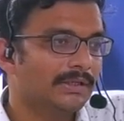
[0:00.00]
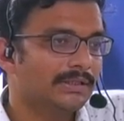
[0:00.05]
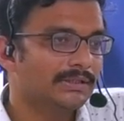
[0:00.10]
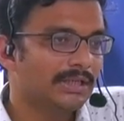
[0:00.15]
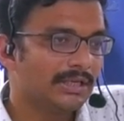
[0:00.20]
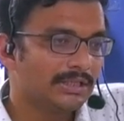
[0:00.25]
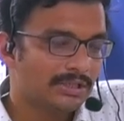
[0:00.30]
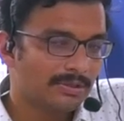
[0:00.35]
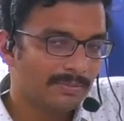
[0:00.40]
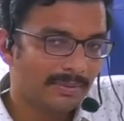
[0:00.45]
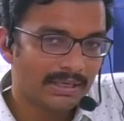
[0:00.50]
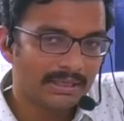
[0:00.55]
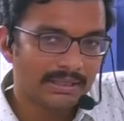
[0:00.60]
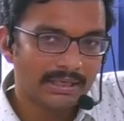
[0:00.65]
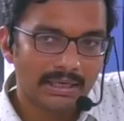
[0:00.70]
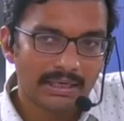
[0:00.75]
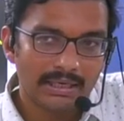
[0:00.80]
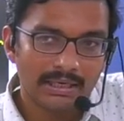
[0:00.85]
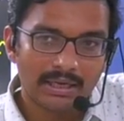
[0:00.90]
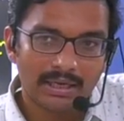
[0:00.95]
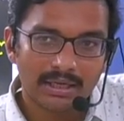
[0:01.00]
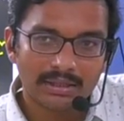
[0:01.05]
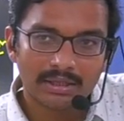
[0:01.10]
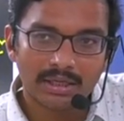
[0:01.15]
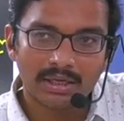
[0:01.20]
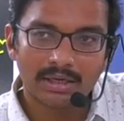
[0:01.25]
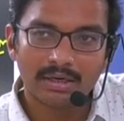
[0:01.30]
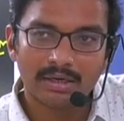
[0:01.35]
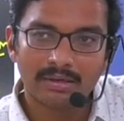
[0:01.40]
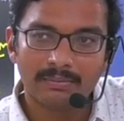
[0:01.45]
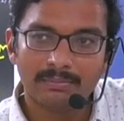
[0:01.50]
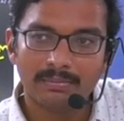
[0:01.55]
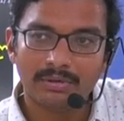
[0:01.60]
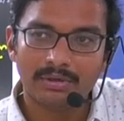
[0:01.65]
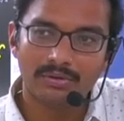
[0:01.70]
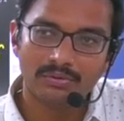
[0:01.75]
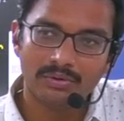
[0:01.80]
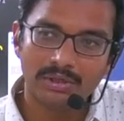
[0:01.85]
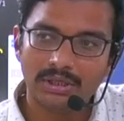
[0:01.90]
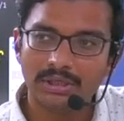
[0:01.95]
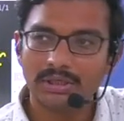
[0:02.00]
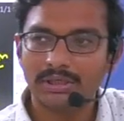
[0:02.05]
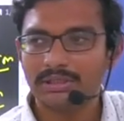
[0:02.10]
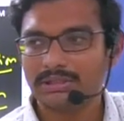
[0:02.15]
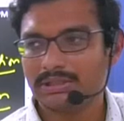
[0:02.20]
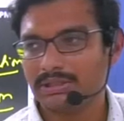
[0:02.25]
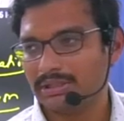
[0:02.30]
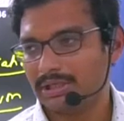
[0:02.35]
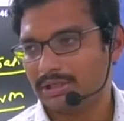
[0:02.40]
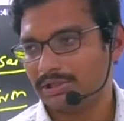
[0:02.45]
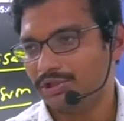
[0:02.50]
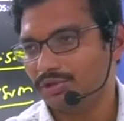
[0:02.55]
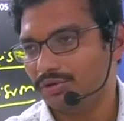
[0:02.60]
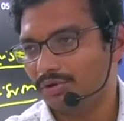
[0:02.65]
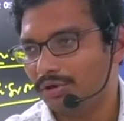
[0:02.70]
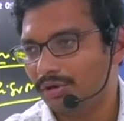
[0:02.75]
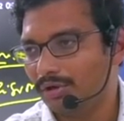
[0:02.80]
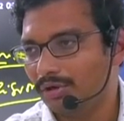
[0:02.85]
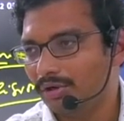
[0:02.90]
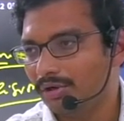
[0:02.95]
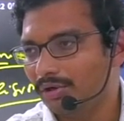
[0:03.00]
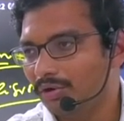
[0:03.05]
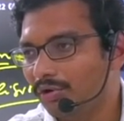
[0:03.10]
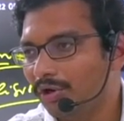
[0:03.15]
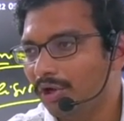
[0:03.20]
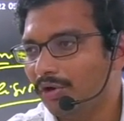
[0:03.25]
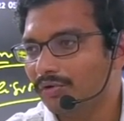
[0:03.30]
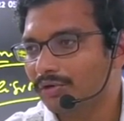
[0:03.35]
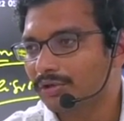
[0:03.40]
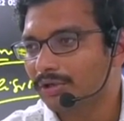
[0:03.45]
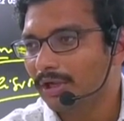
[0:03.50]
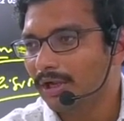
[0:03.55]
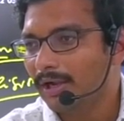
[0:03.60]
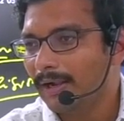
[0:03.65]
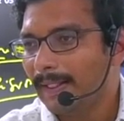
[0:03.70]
Just by telling Aadhaar number, uniqueness is assured, no doubt.